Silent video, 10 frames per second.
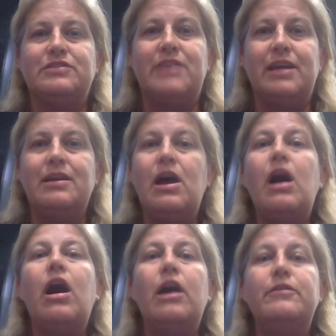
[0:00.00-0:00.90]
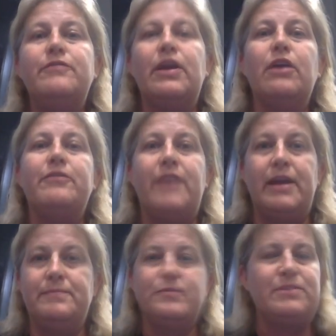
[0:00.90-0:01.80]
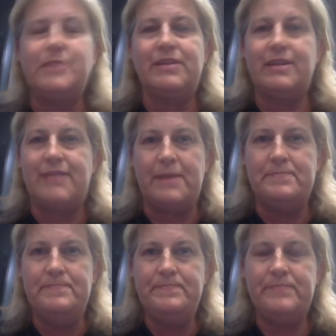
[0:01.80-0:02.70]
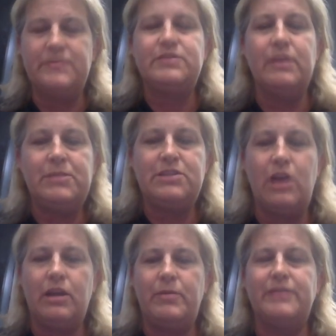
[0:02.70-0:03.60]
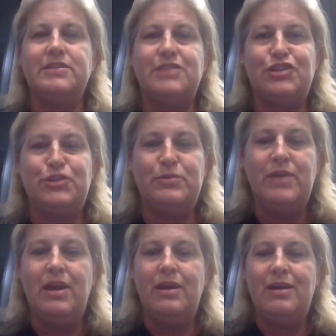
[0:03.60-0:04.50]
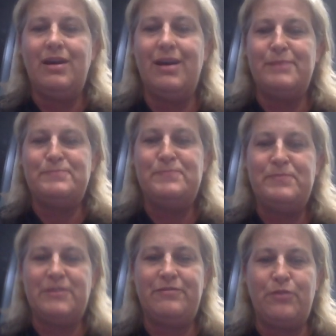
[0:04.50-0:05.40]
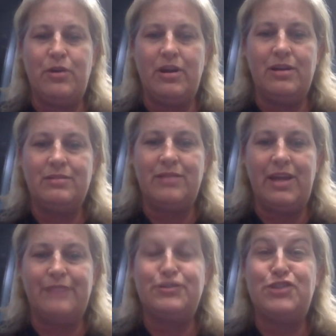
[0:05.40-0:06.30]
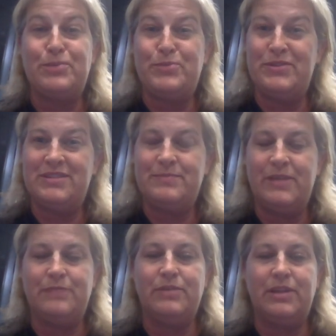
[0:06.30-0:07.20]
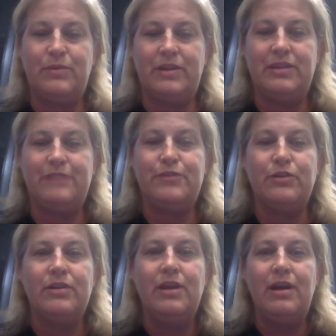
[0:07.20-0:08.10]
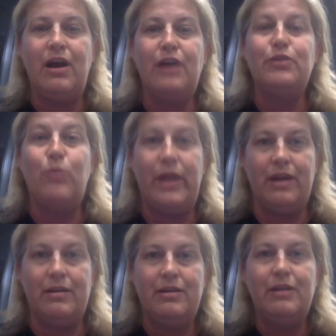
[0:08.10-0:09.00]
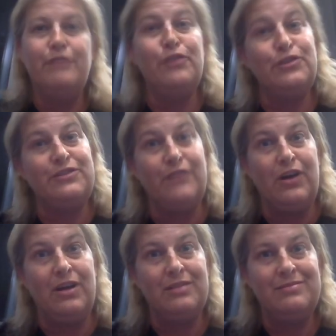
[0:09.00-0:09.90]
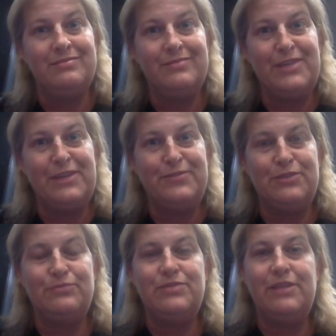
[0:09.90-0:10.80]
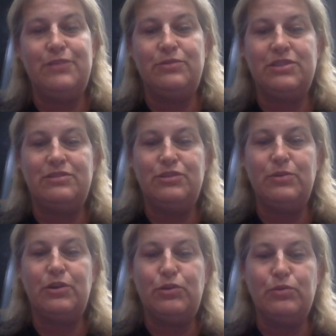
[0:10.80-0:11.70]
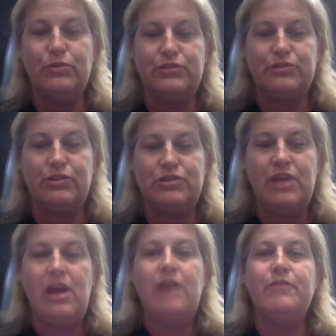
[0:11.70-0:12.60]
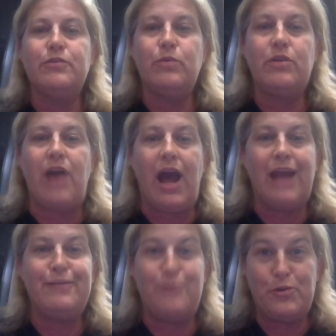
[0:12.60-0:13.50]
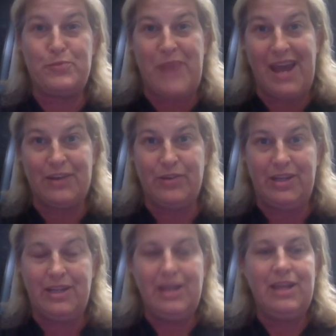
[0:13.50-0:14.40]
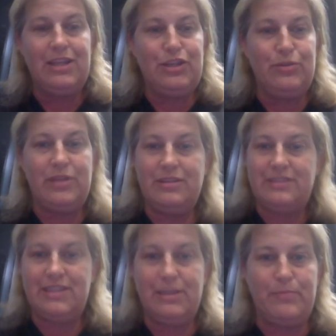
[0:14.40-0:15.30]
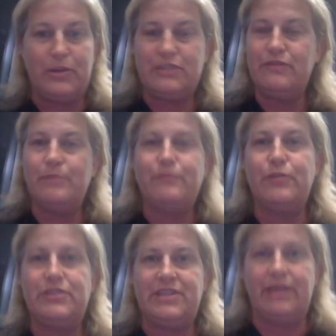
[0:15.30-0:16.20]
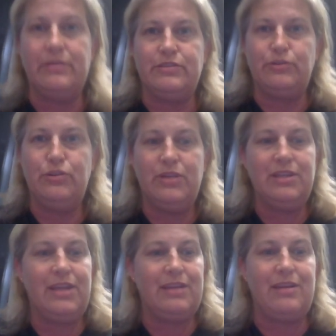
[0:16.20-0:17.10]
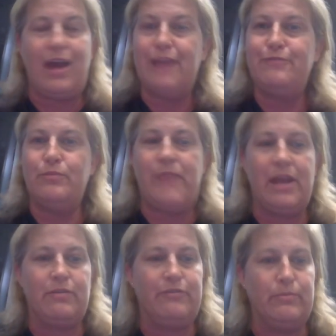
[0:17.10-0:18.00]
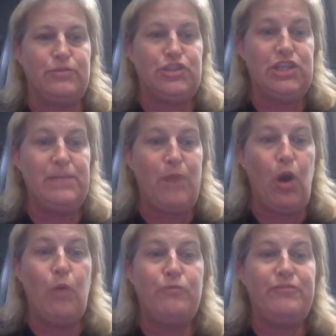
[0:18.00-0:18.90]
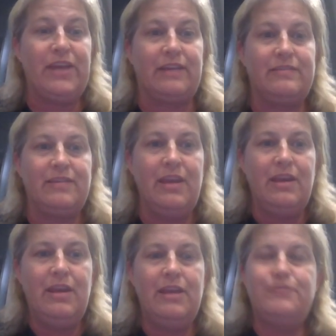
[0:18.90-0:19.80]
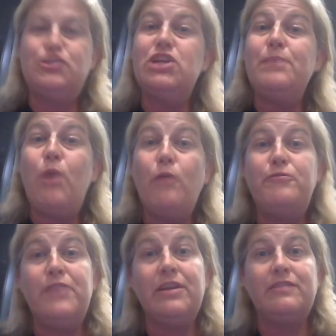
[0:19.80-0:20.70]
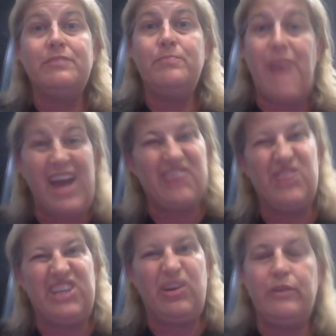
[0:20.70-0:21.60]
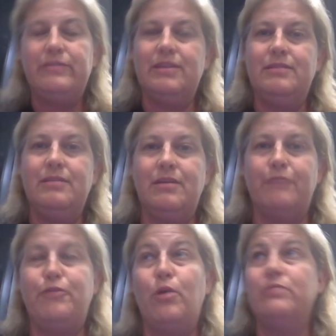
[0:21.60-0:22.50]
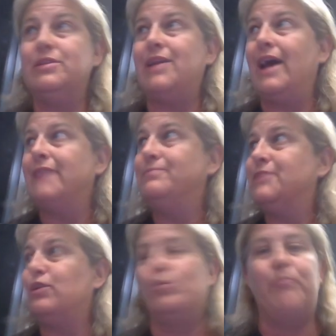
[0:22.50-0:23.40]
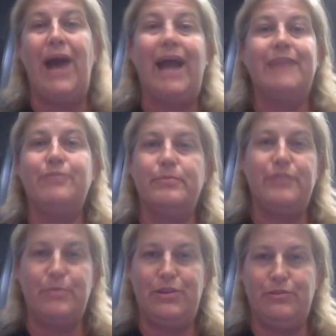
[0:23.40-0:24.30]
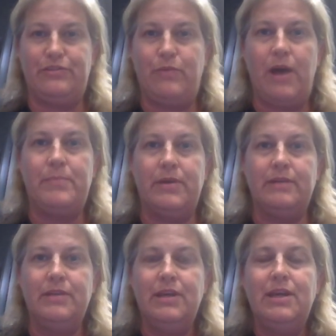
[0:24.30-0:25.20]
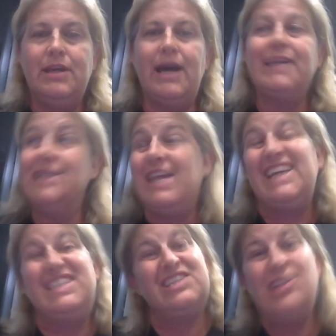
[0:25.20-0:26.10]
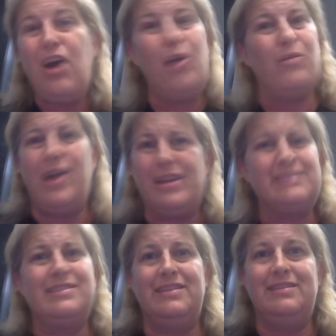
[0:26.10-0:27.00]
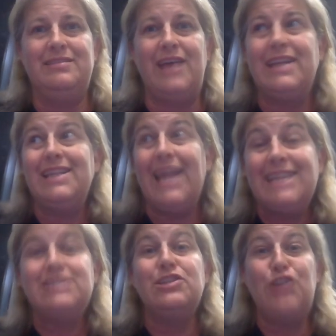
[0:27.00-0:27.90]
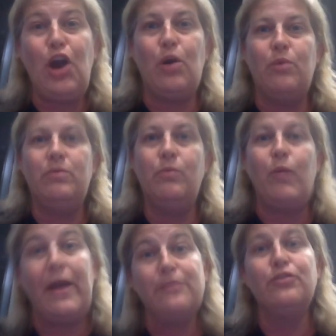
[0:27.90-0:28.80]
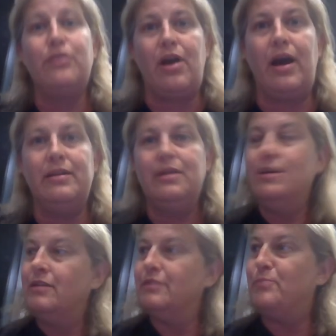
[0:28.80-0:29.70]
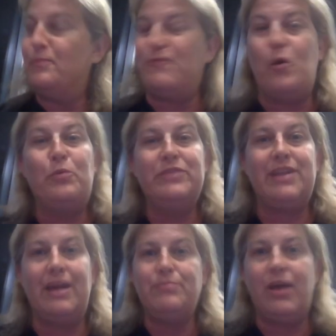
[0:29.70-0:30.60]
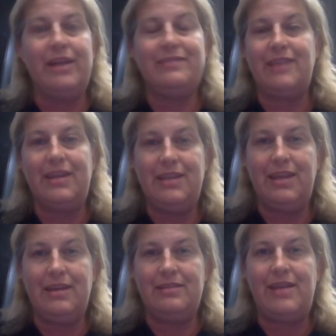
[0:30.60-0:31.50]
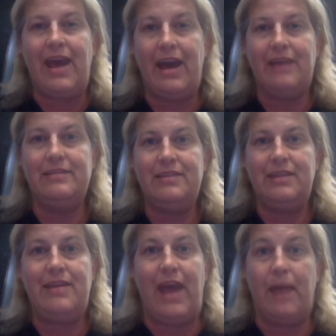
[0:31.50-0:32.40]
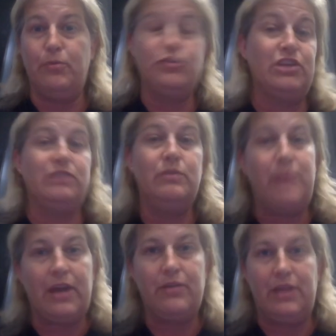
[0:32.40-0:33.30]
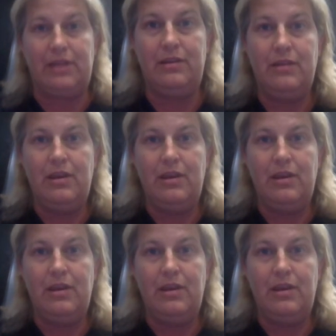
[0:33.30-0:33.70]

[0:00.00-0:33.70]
say unverified, something like that. So let me talk about this issue before I have to jump on this plane really quickly if you're unaware. First of all, if you just do a Google search for the word iPhone battery, you can see a bunch of them for sale. So you can get an iPhone battery from Cheap O Fix. If Cheap O Fix battery goes in a phone that I buy from somebody on Swappa, I'd like to know, honestly. I'd like to know whether or not the phone that I'm buying secondhand has an Apple genuine battery in it